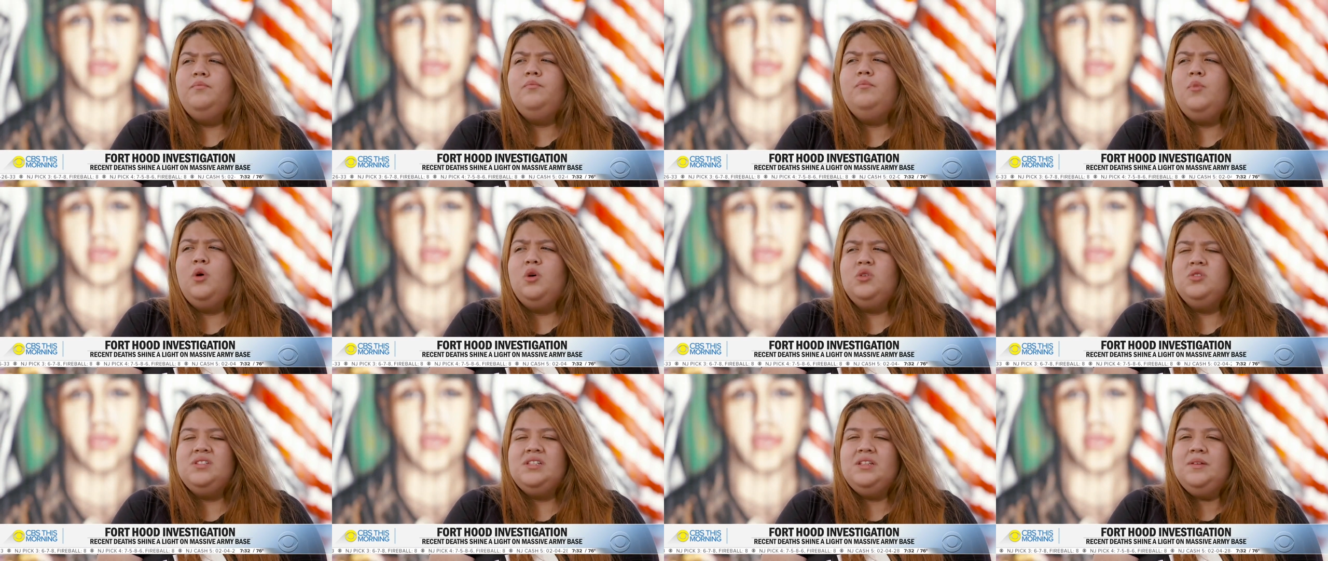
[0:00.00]

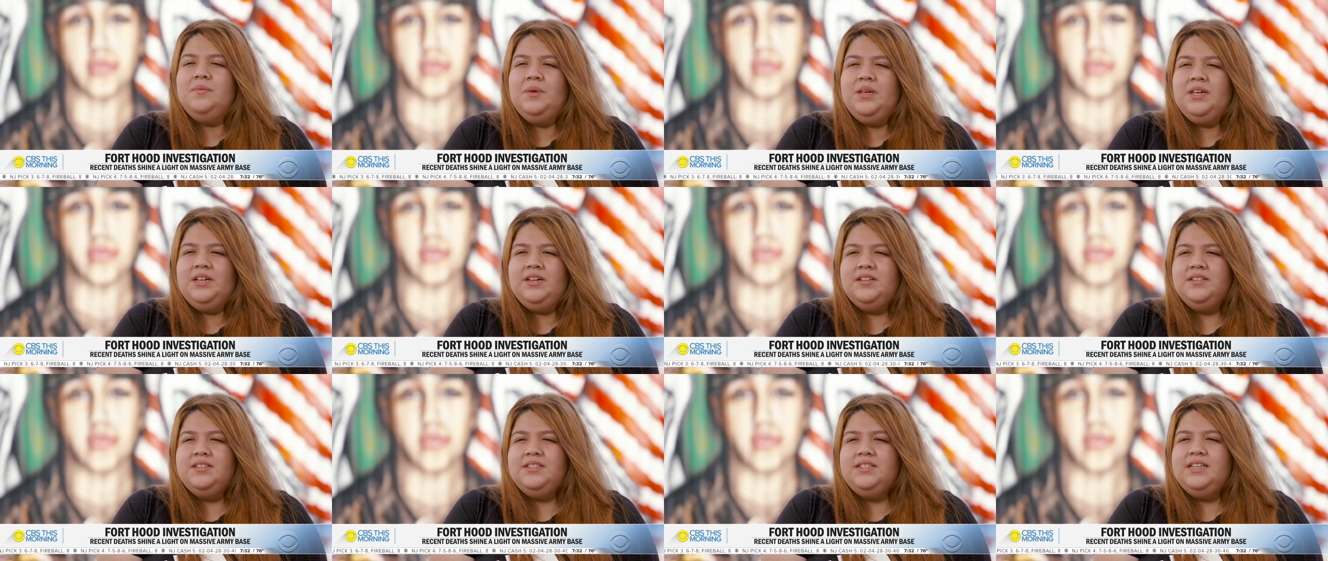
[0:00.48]
Speaker 1: Mostly
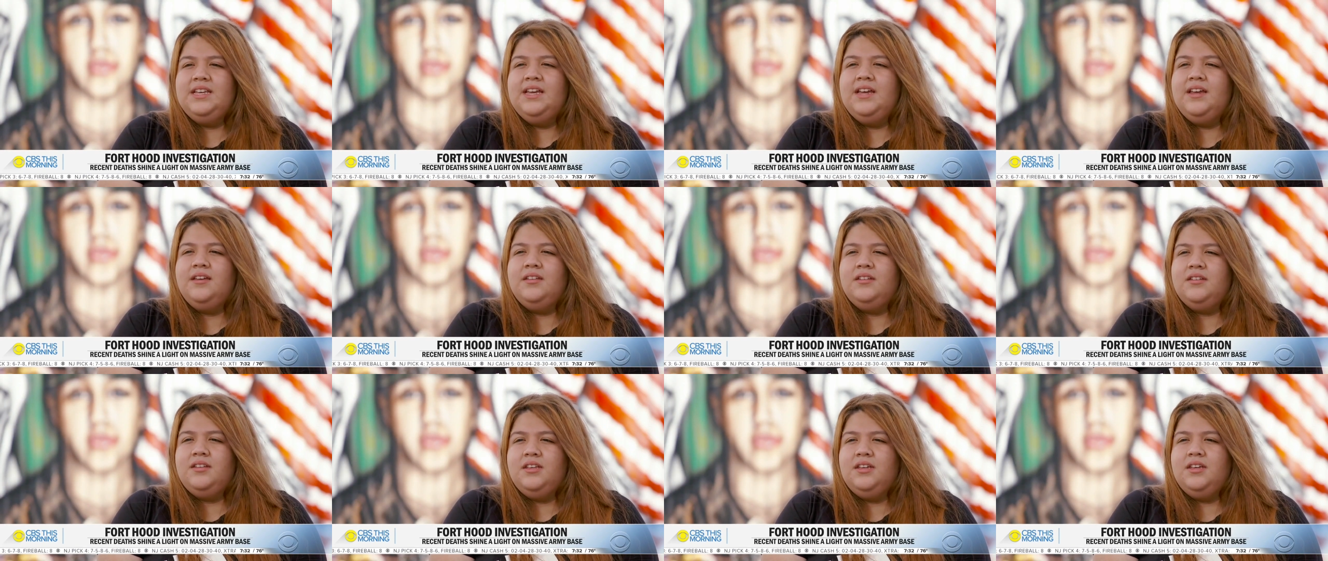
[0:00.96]
because
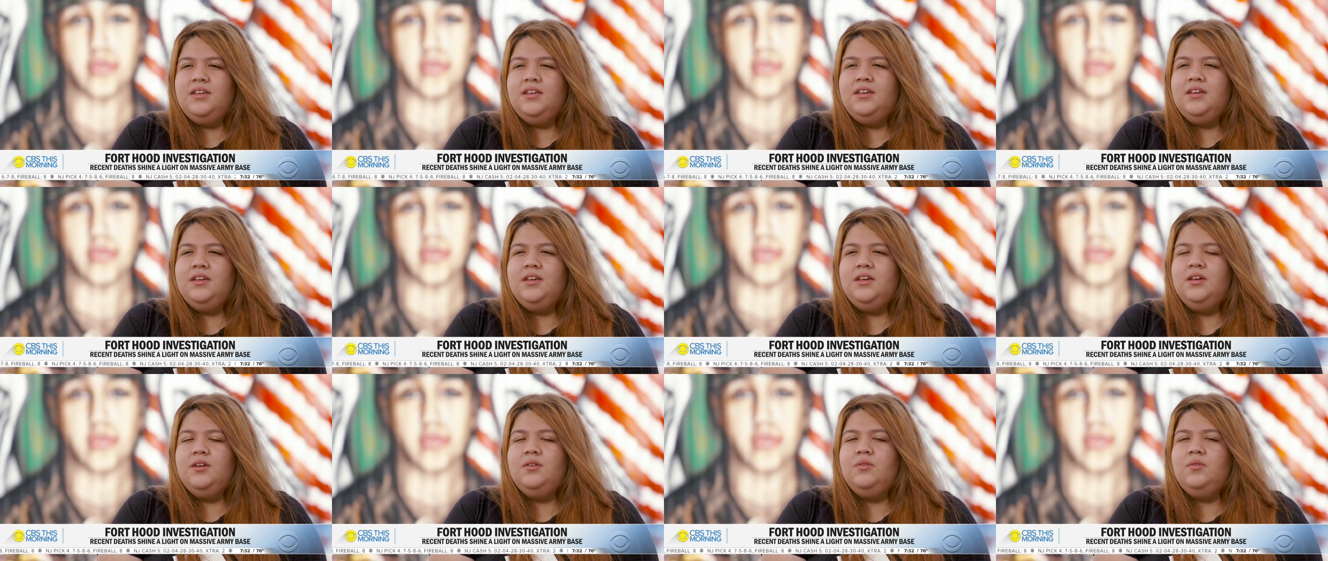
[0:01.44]
CID,
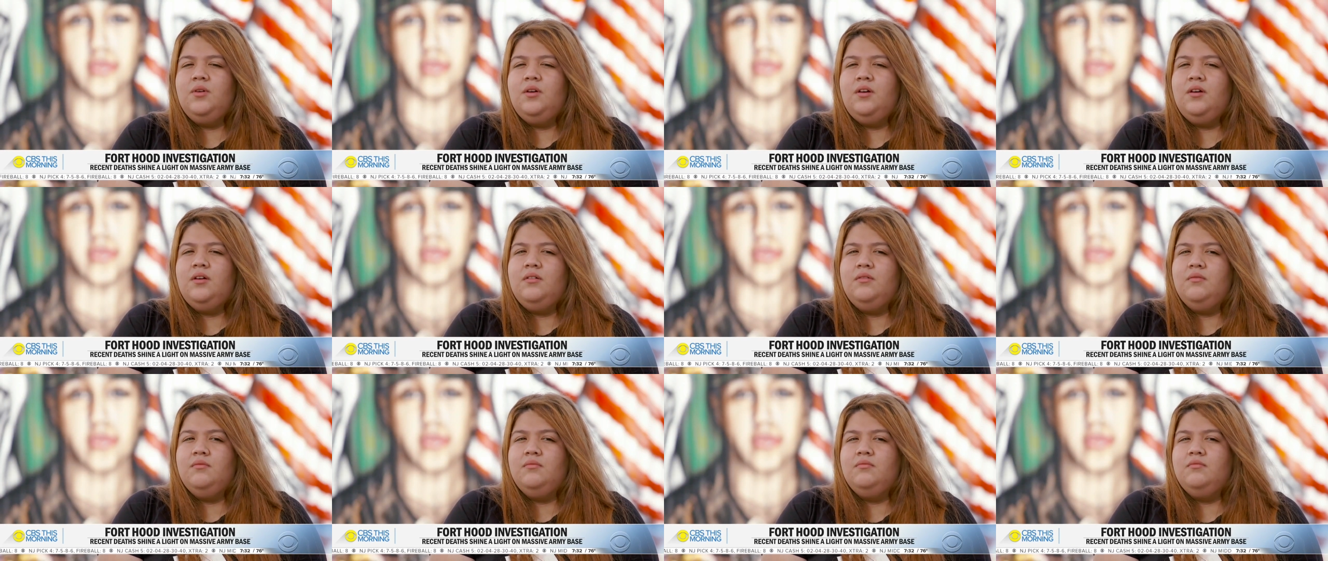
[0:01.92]

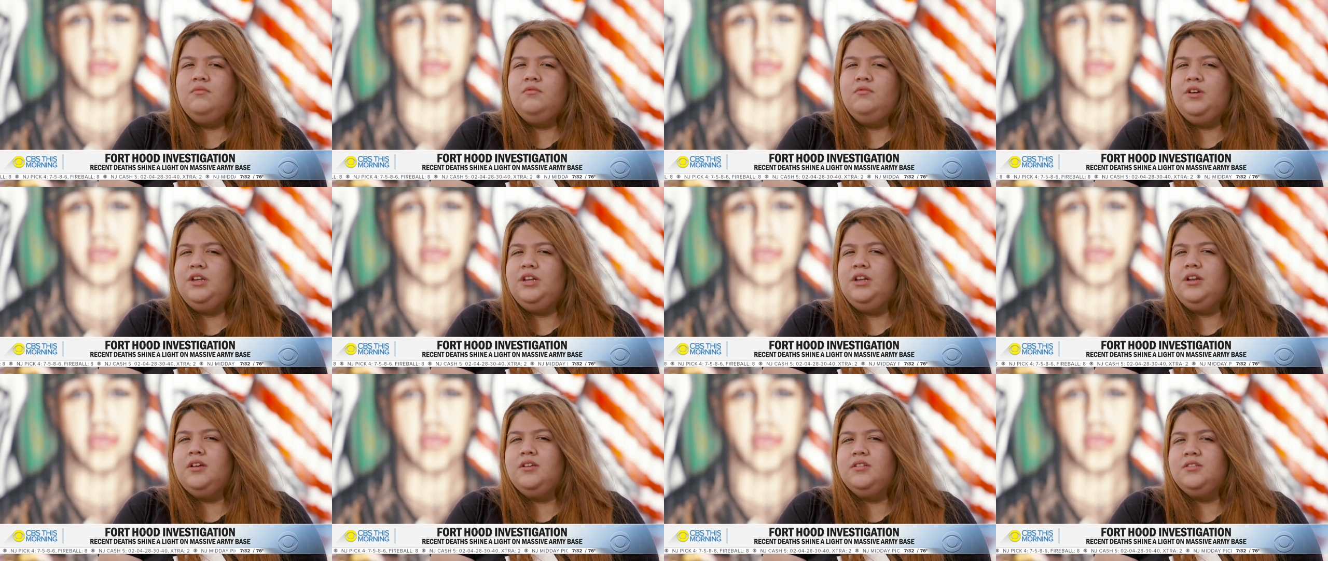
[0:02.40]

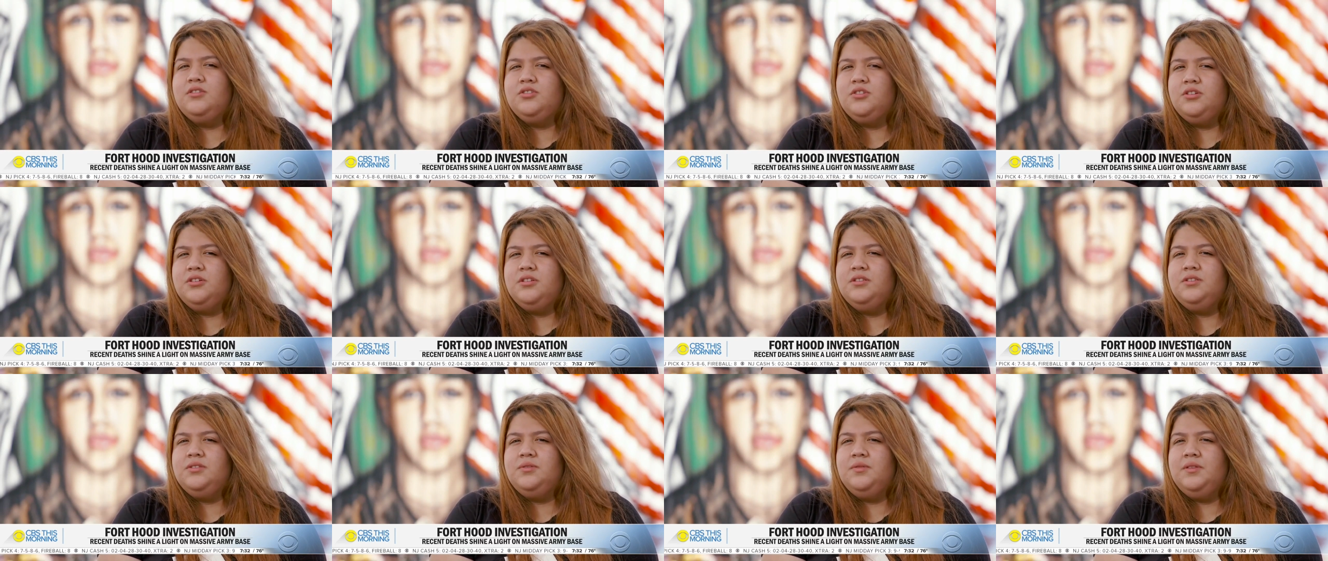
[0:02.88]
we
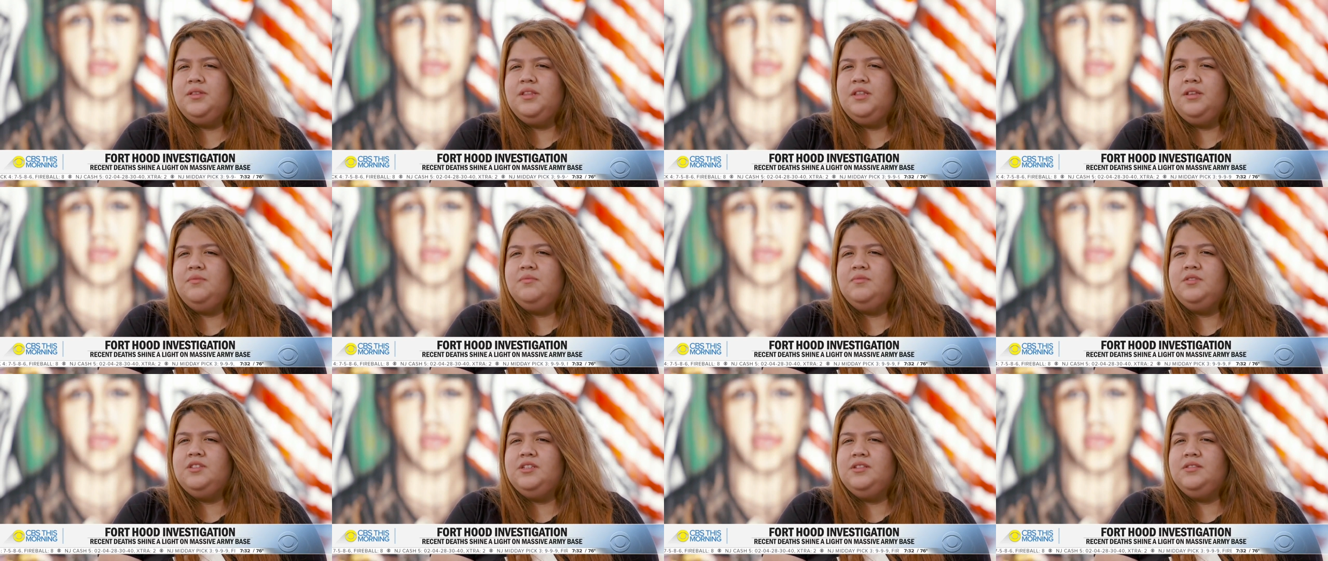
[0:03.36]
lost trust with
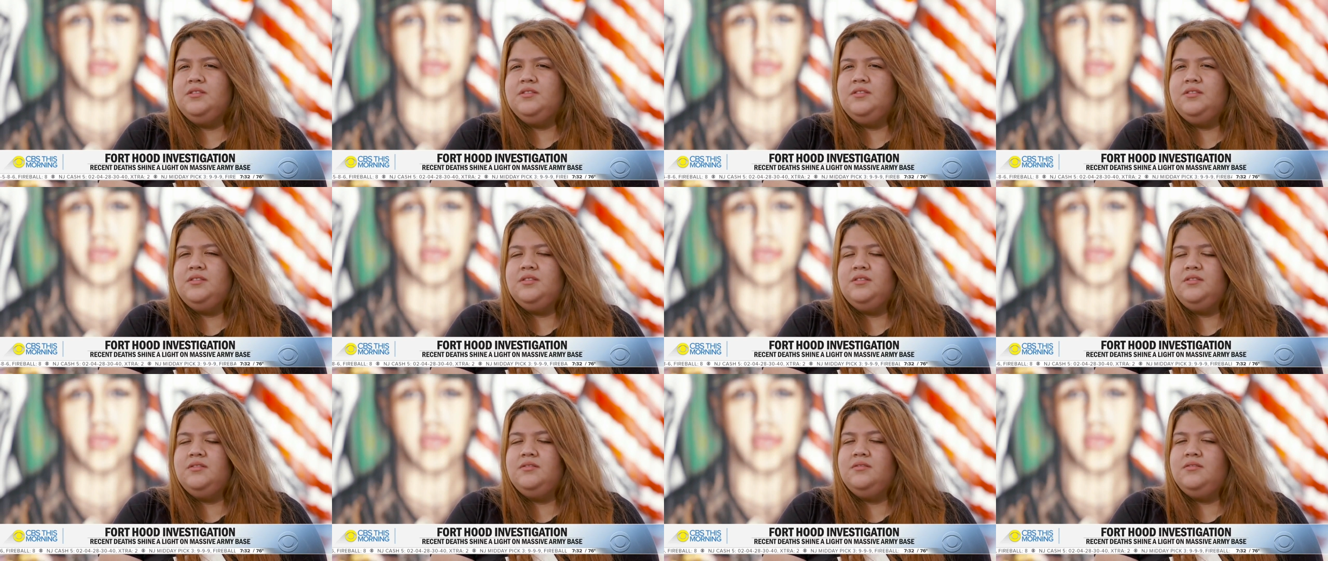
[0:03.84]
them
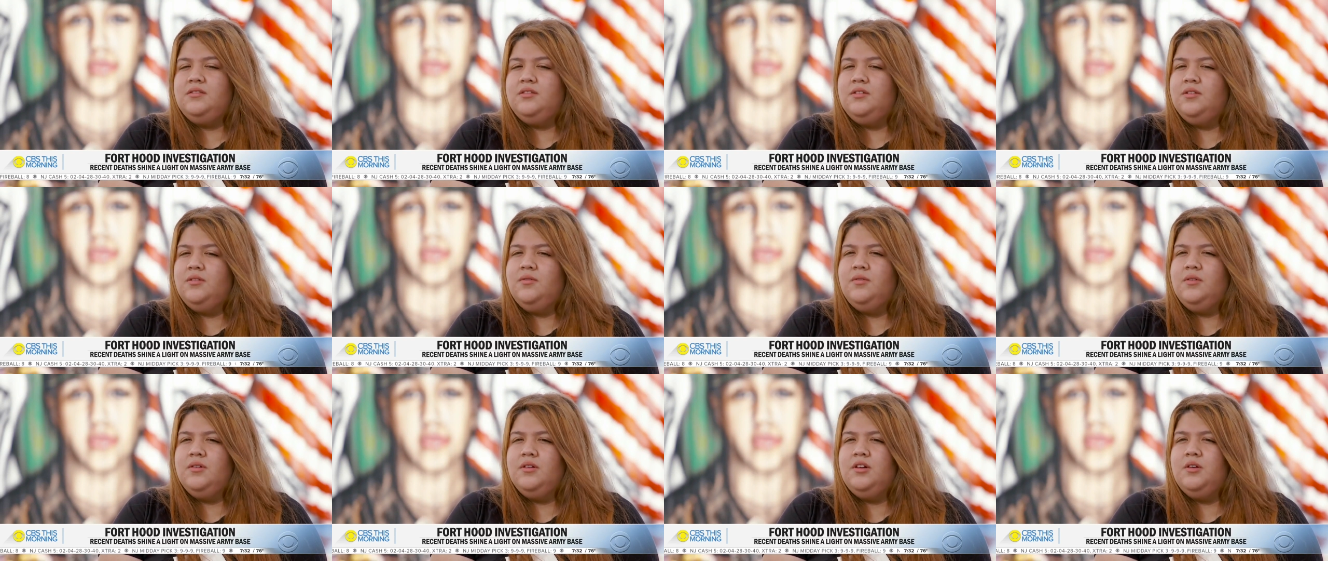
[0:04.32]
since,
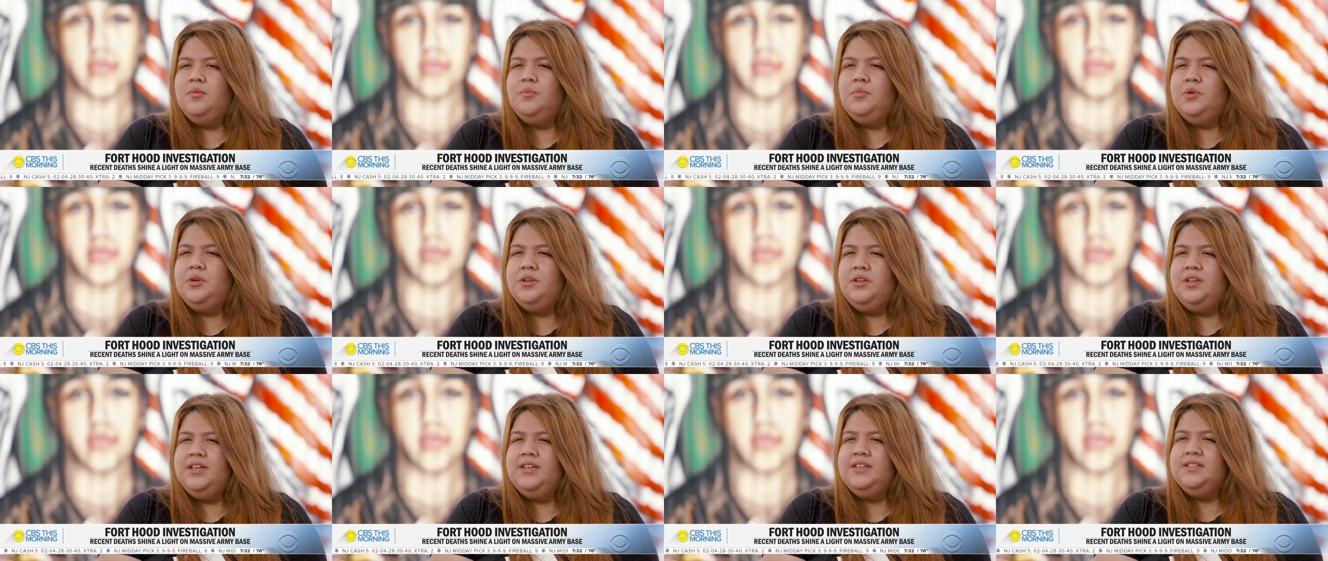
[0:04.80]
you know, a
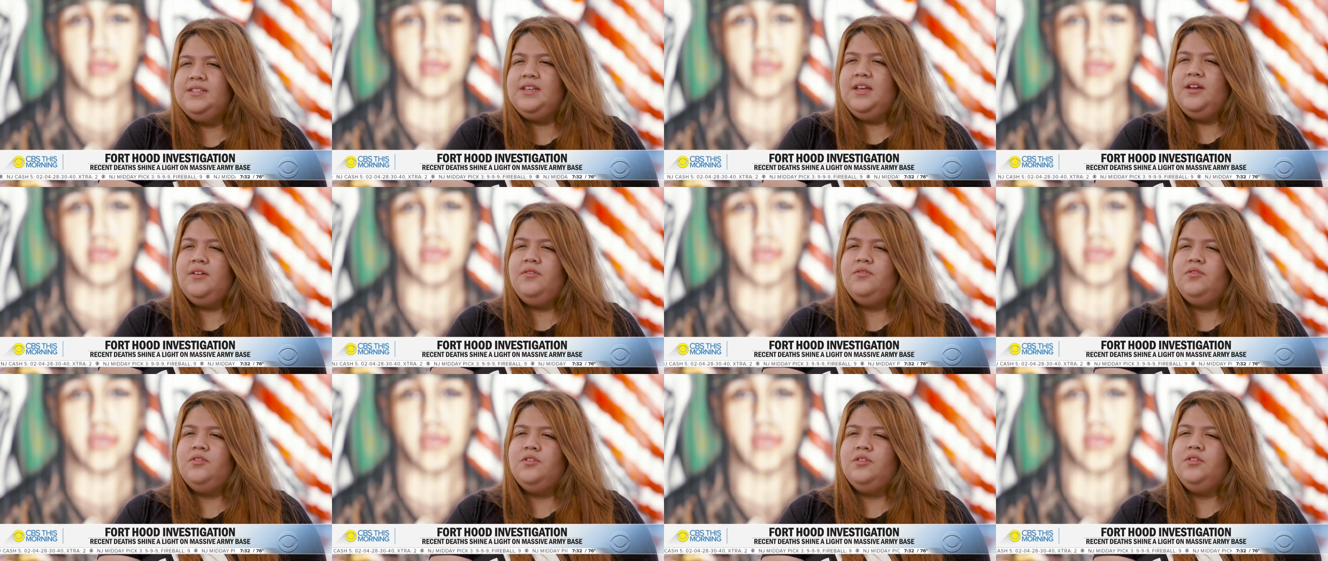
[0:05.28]
couple of days
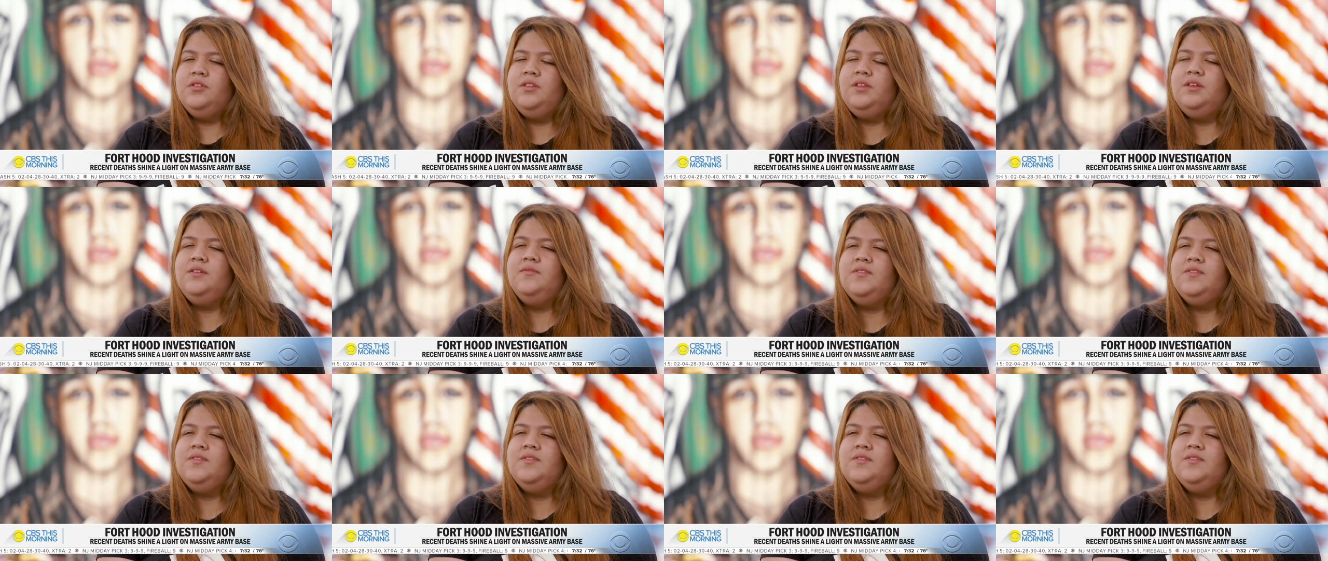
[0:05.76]
after the